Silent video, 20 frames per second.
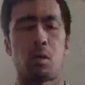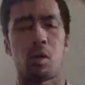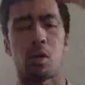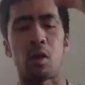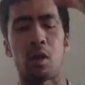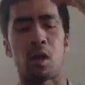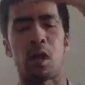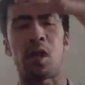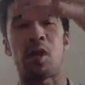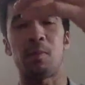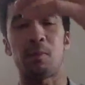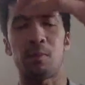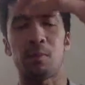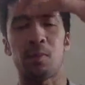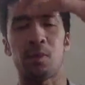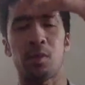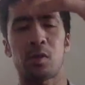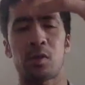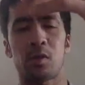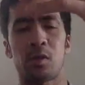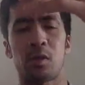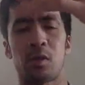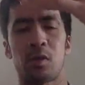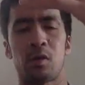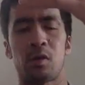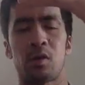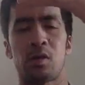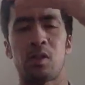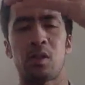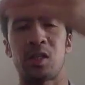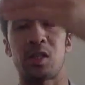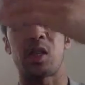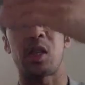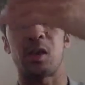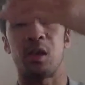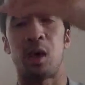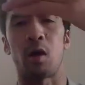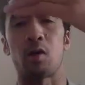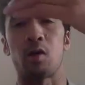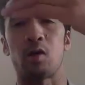the hips
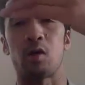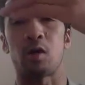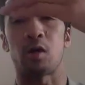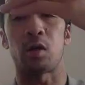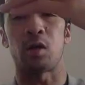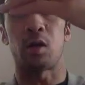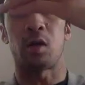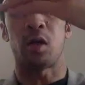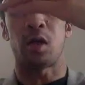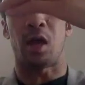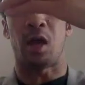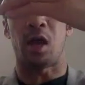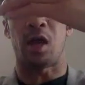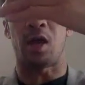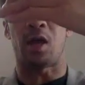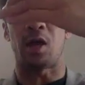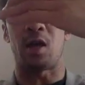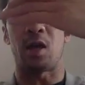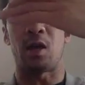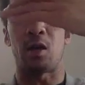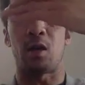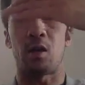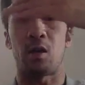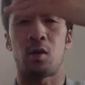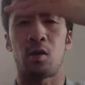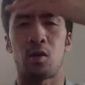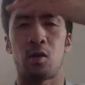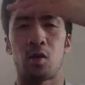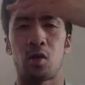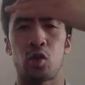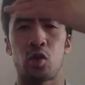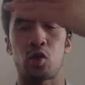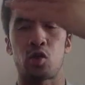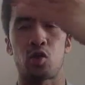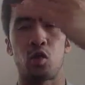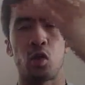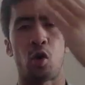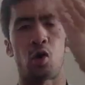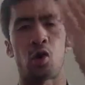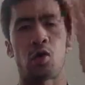sit under a
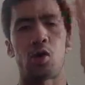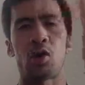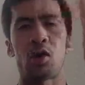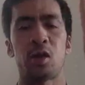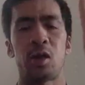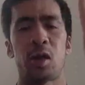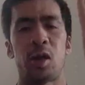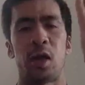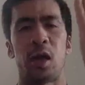strong